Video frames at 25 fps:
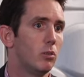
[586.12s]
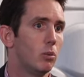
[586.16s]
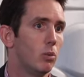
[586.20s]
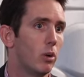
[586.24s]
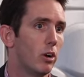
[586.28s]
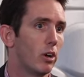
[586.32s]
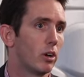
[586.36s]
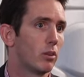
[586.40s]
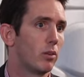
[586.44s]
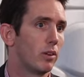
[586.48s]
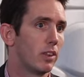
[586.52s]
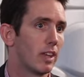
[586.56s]

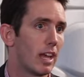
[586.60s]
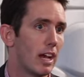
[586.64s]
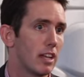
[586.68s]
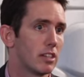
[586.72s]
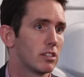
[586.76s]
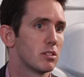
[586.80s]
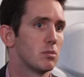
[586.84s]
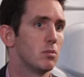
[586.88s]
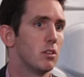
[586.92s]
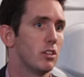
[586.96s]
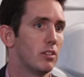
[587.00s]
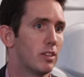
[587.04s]
work with
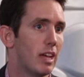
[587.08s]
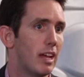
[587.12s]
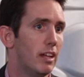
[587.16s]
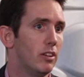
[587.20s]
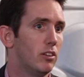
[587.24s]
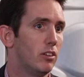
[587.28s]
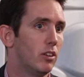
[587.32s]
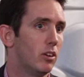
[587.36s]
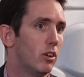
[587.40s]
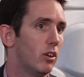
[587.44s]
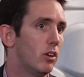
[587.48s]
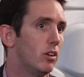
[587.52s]
customers
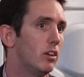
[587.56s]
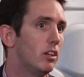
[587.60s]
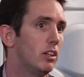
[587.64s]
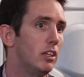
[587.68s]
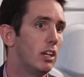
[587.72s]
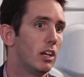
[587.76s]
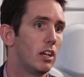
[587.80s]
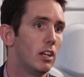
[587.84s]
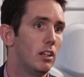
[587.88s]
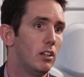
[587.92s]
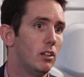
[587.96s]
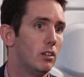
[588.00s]
and do.
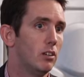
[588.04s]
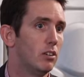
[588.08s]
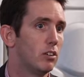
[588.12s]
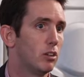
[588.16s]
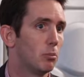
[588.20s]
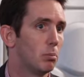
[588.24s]
You can